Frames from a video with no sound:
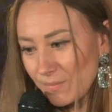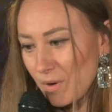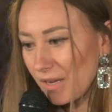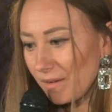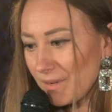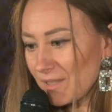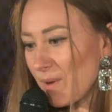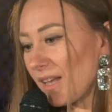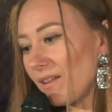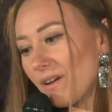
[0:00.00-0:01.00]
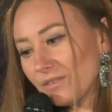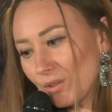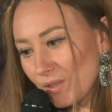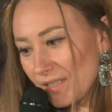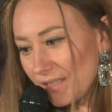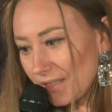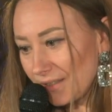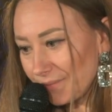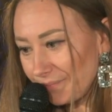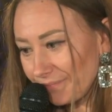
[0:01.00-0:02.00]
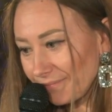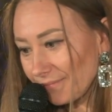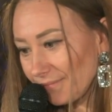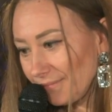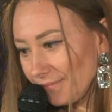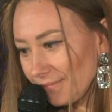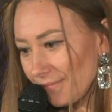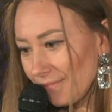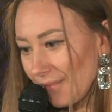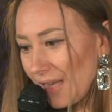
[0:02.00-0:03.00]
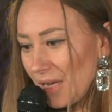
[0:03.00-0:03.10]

The 2 Corinthians 8:2.